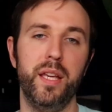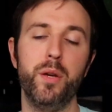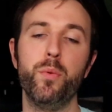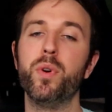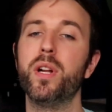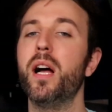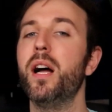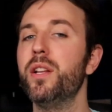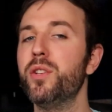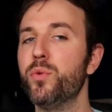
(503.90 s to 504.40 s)
He
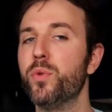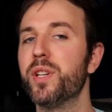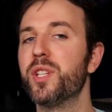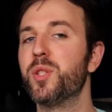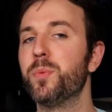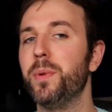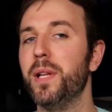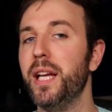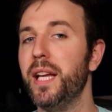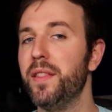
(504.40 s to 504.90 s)
went on to
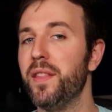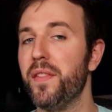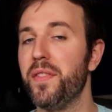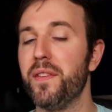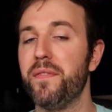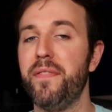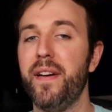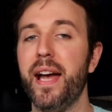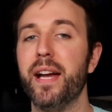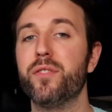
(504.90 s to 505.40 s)
explain that
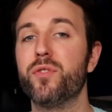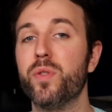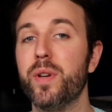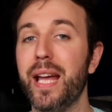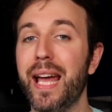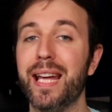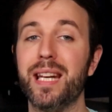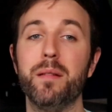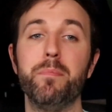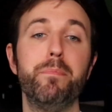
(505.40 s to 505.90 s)
the
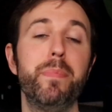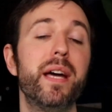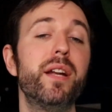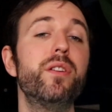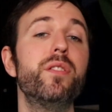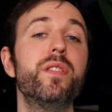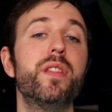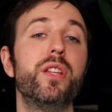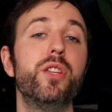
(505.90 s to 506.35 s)
factory had a better